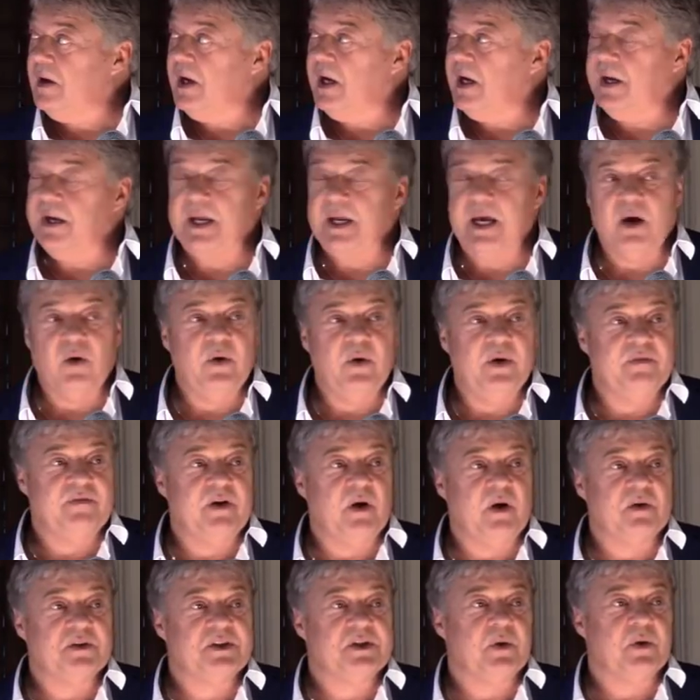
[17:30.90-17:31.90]
And now we've
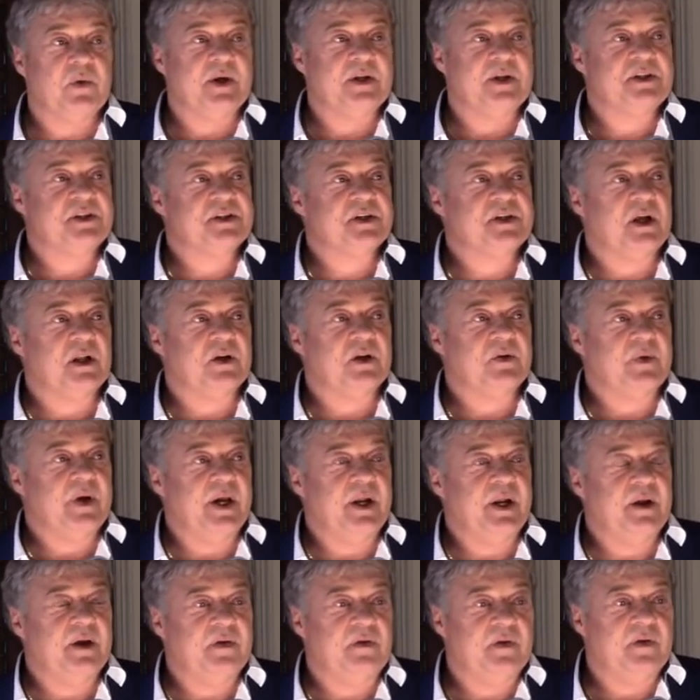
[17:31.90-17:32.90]
also
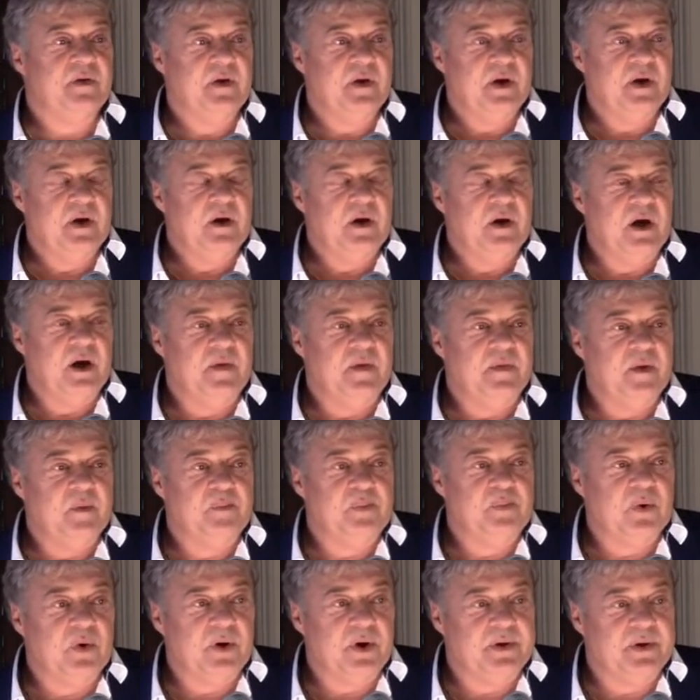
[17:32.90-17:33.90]
accelerated. The
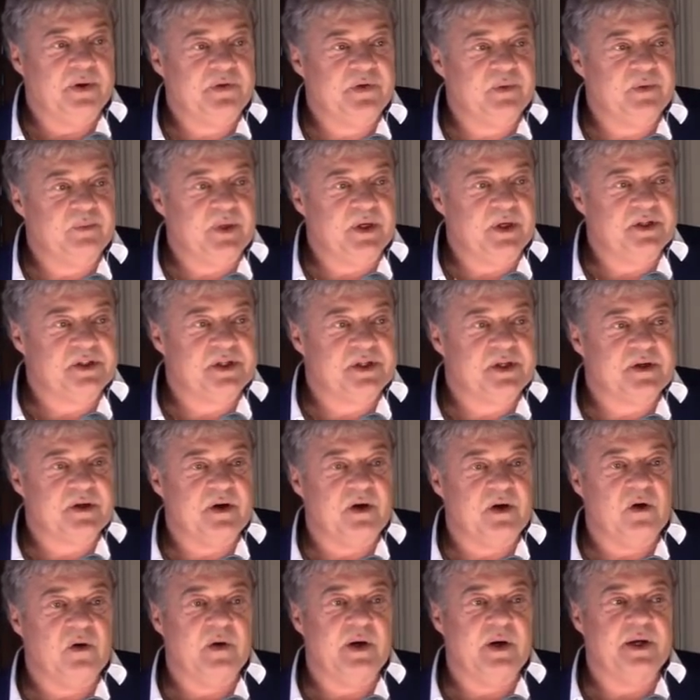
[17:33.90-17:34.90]
board 2 months
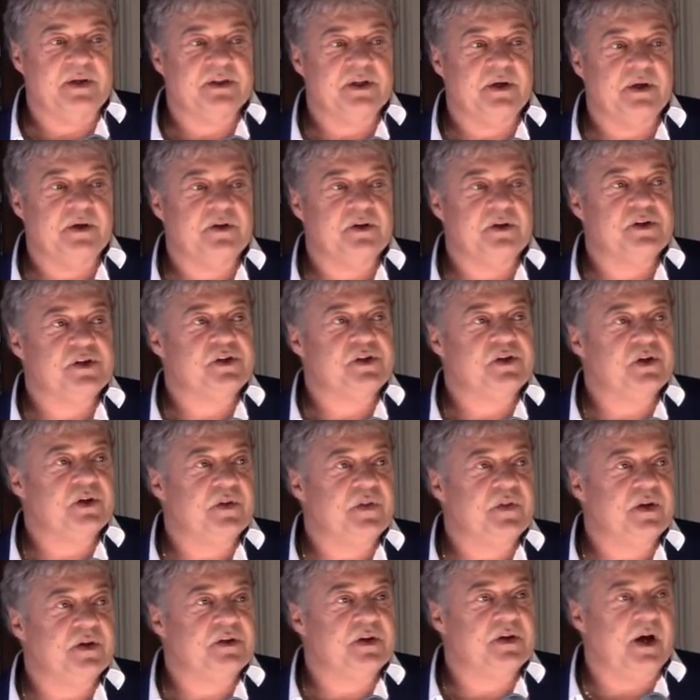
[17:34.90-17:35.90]
ago has
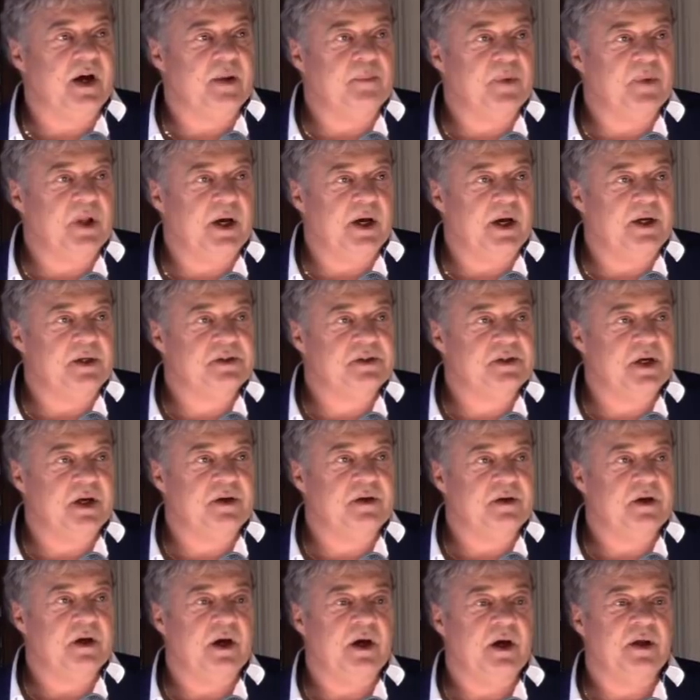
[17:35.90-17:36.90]
understood the timelines
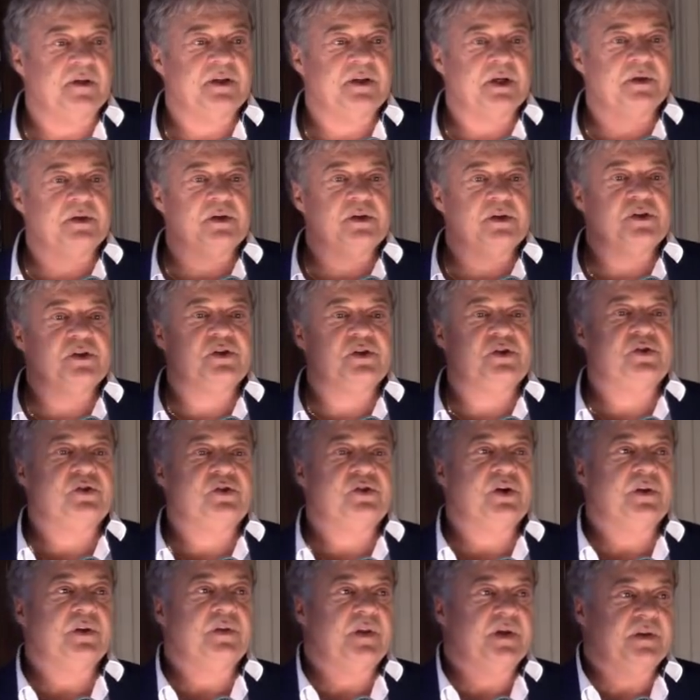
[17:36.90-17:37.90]
and has
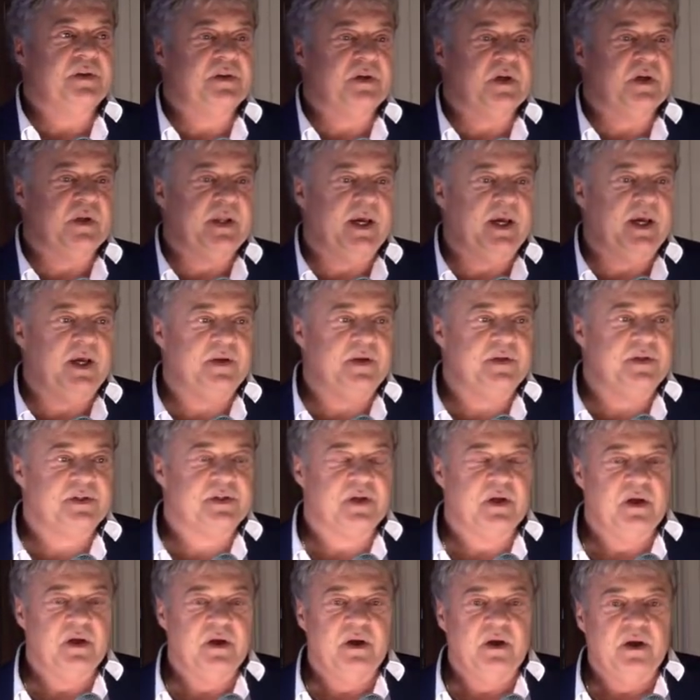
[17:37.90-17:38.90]
understood the
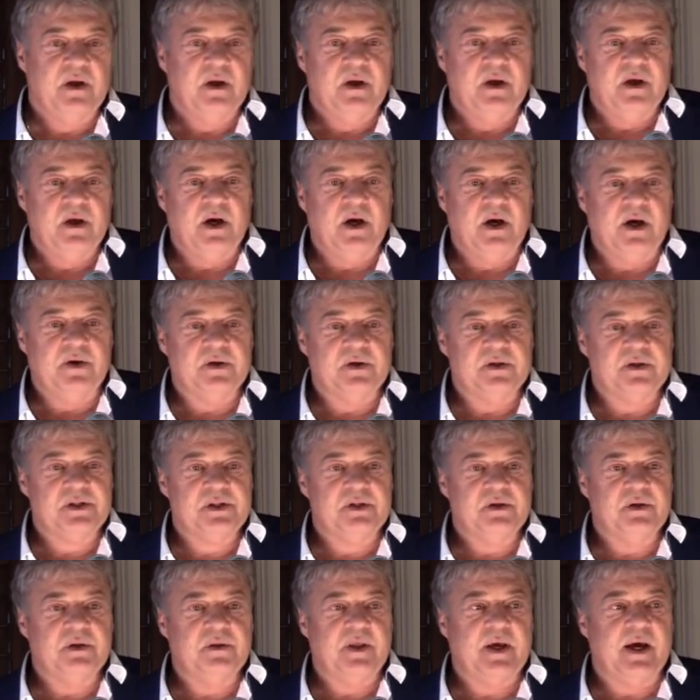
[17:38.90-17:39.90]
delays,
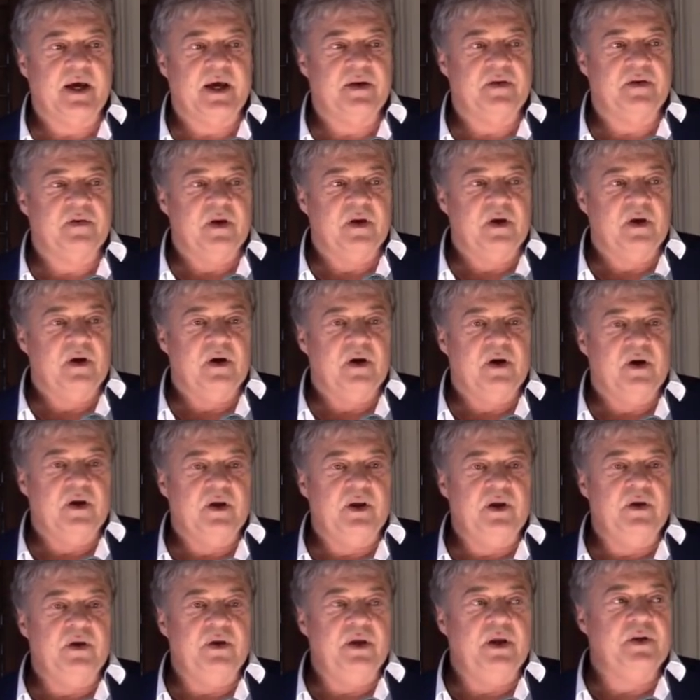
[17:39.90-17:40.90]
understood that
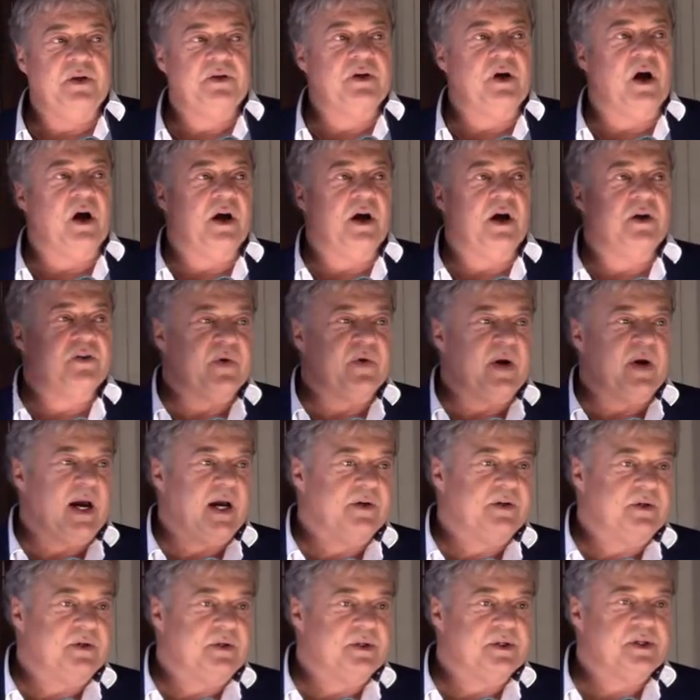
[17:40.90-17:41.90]
you need
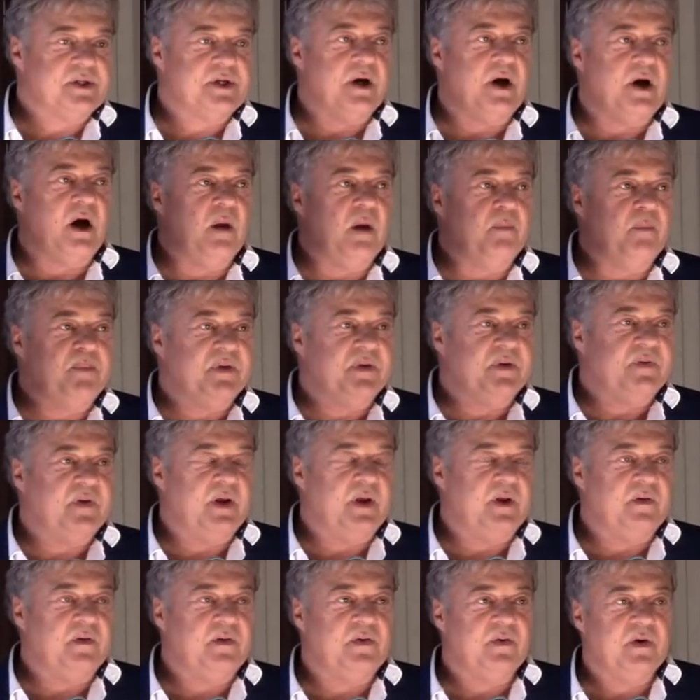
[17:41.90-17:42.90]
contractors,
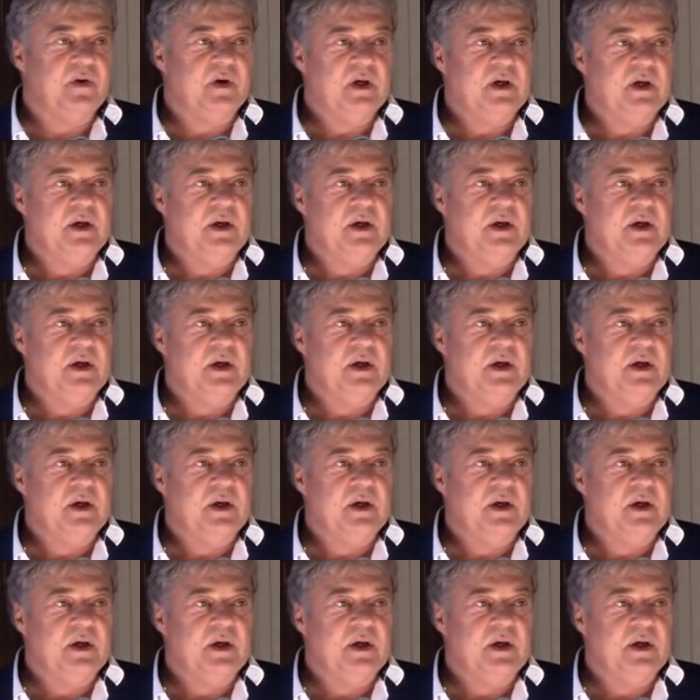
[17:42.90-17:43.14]
competent